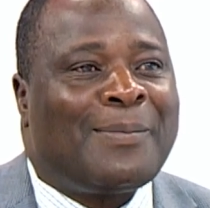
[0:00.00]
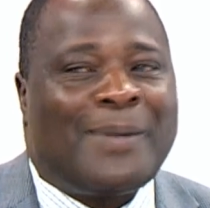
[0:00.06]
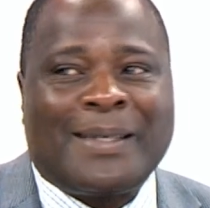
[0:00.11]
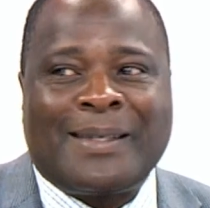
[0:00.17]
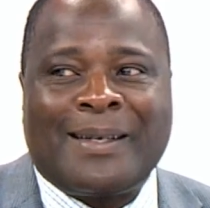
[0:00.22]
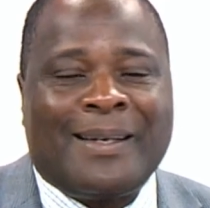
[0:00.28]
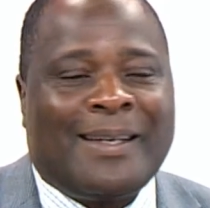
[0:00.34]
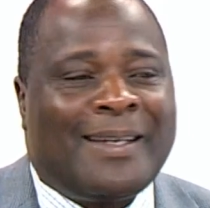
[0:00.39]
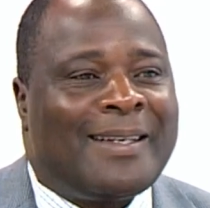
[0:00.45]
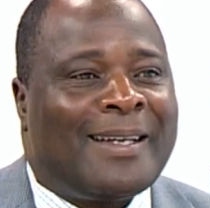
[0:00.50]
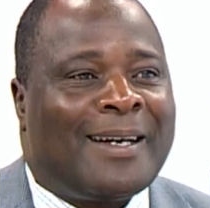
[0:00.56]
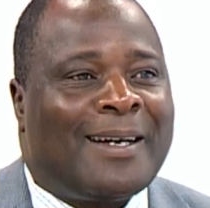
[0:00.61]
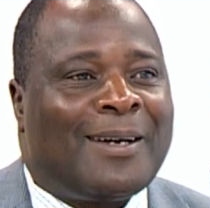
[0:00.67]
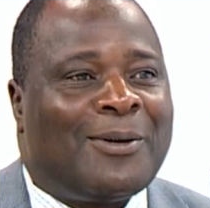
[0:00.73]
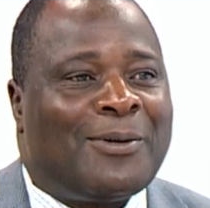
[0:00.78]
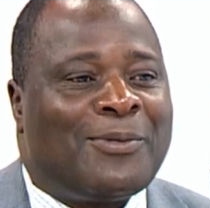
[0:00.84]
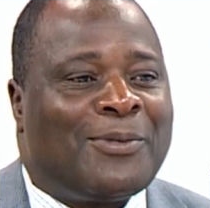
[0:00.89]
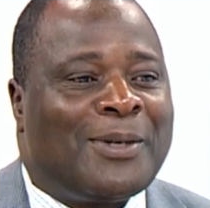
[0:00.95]
leader
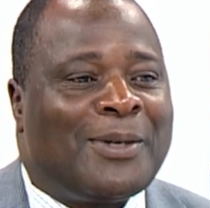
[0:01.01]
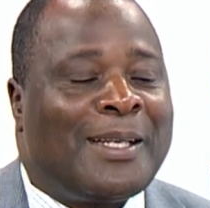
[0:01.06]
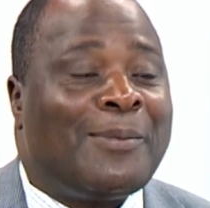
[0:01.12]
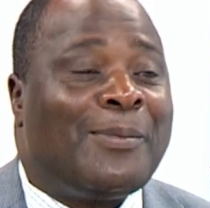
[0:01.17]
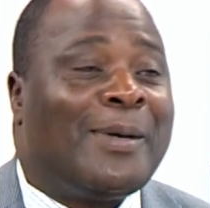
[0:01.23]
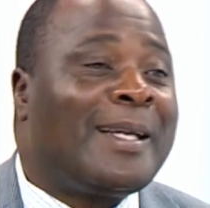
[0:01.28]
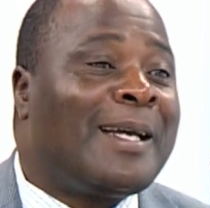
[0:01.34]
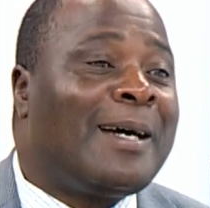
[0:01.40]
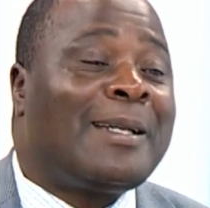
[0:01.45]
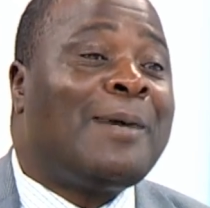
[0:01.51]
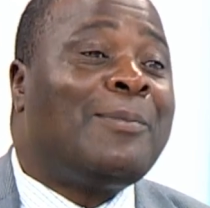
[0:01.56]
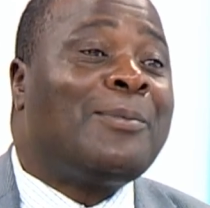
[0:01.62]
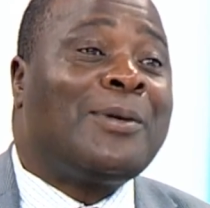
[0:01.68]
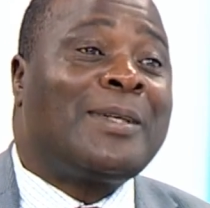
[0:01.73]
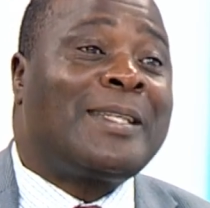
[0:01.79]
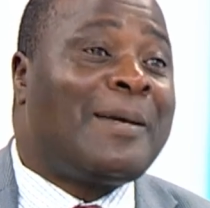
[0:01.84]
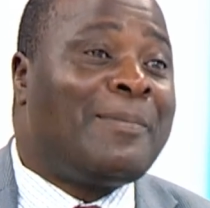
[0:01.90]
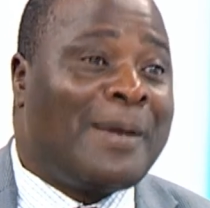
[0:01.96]
of ODM, and I'm
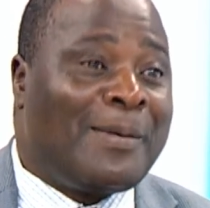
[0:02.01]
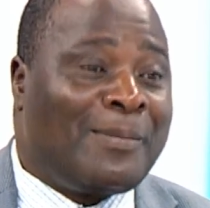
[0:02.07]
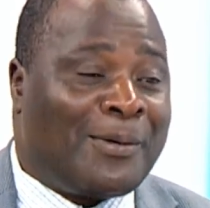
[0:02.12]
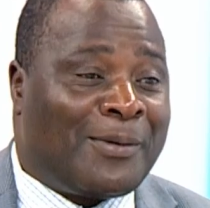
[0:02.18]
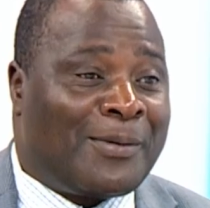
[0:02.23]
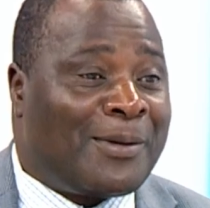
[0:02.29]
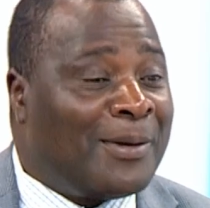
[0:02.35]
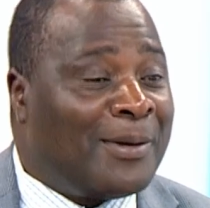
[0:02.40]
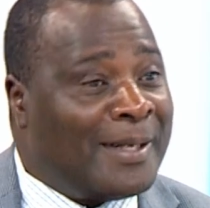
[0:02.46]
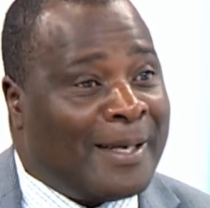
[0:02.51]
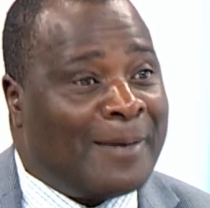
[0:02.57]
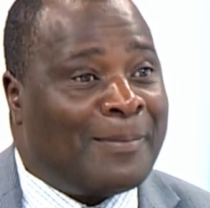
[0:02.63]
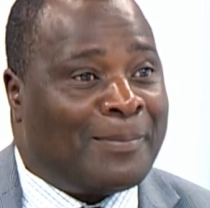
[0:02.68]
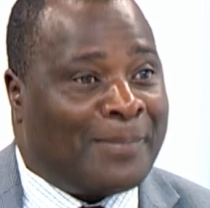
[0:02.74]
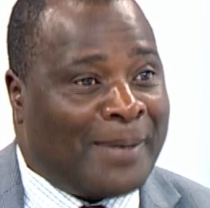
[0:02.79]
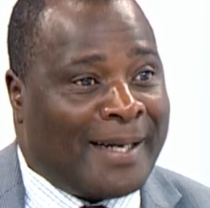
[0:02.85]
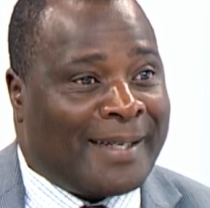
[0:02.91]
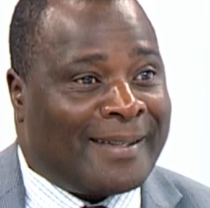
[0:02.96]
not a member of the
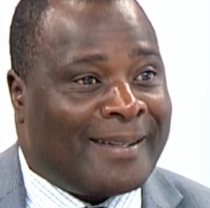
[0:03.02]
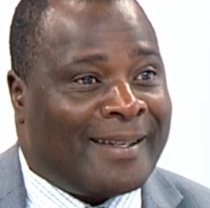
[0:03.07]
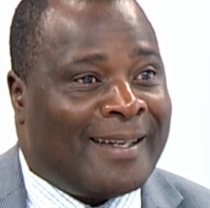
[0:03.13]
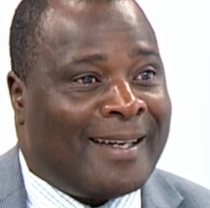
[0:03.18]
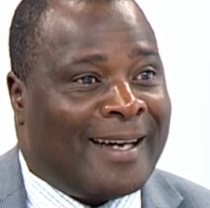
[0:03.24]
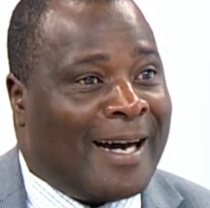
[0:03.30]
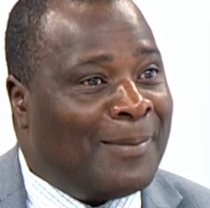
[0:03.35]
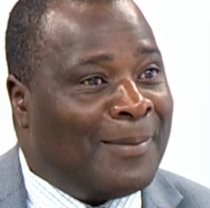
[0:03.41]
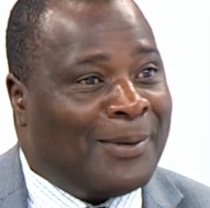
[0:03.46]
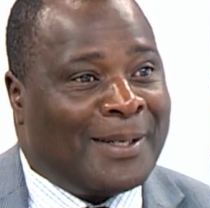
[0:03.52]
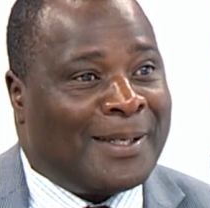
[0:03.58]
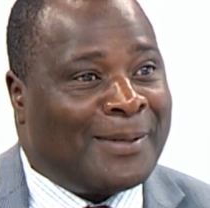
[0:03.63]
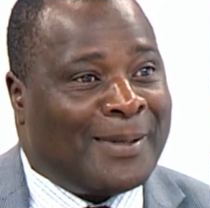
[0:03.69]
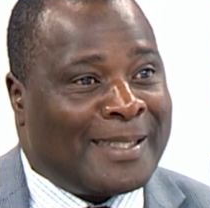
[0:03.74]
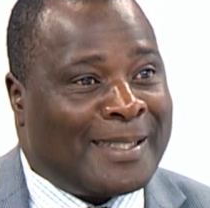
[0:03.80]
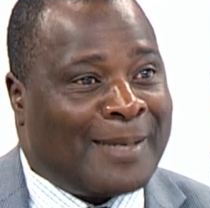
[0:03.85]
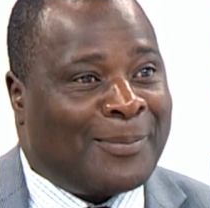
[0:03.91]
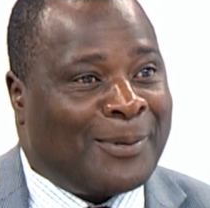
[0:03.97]
ODM party. I'm not
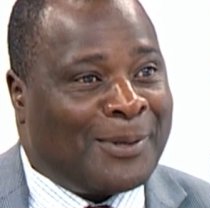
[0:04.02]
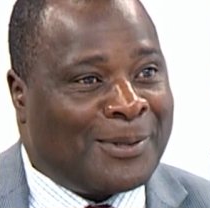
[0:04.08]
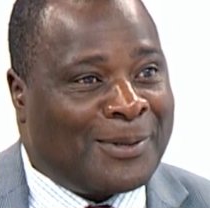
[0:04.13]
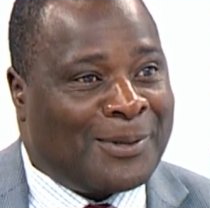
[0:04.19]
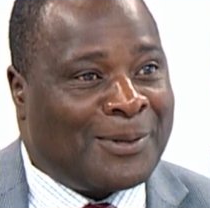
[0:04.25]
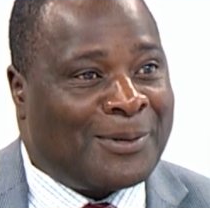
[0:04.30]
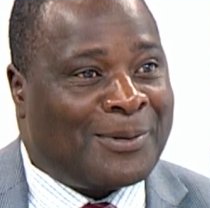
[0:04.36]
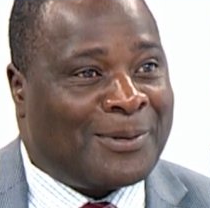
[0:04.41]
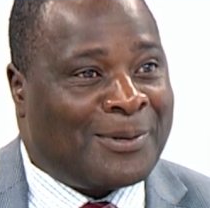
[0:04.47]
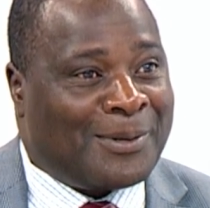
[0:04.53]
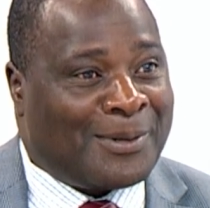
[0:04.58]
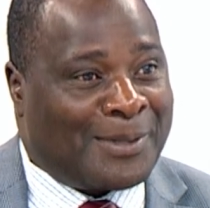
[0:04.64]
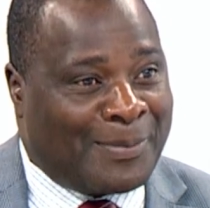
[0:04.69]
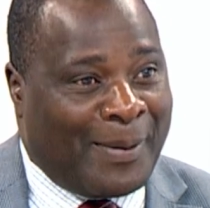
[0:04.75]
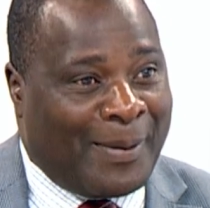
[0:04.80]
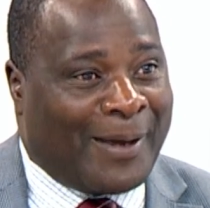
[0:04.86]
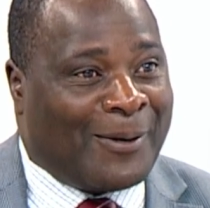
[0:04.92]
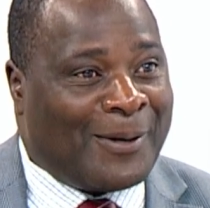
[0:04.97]
even supposed to
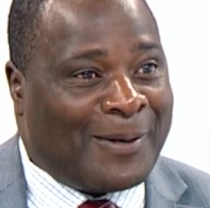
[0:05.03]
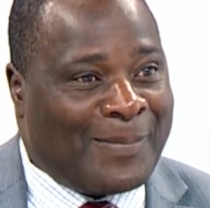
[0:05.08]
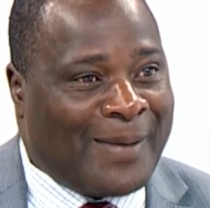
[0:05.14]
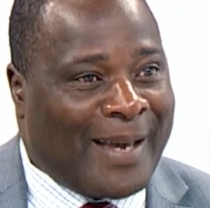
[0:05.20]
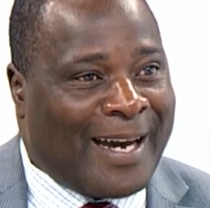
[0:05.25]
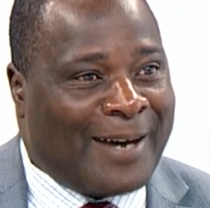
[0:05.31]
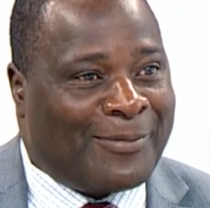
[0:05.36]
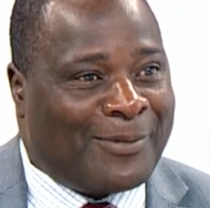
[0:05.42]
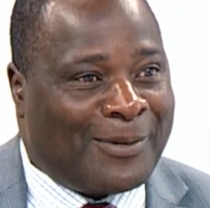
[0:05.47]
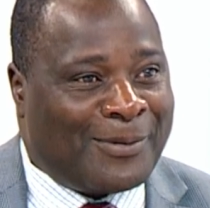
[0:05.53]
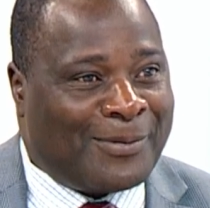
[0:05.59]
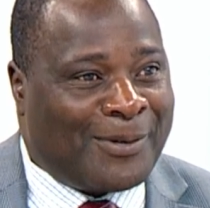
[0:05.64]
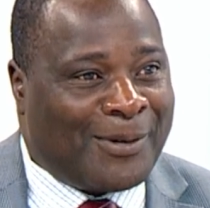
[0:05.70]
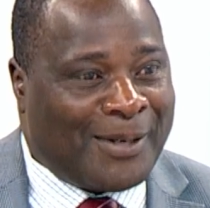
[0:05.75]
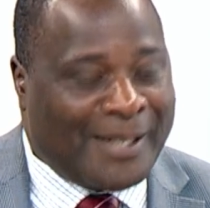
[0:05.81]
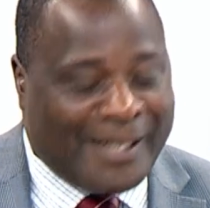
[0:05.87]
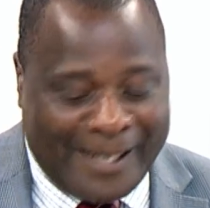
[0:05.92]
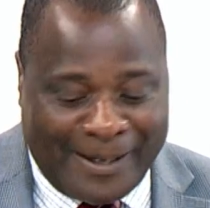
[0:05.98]
speak on behalf of
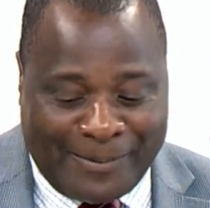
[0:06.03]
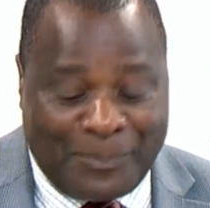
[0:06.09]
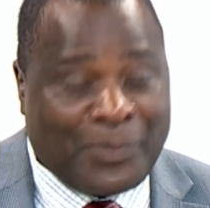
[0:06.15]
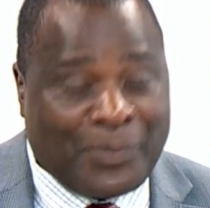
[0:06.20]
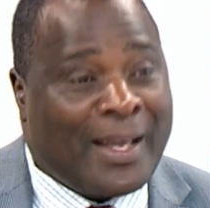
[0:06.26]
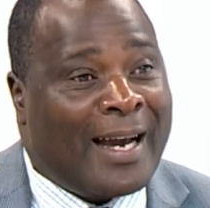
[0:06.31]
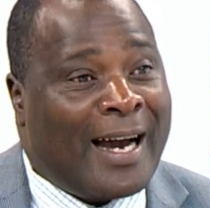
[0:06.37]
ODM.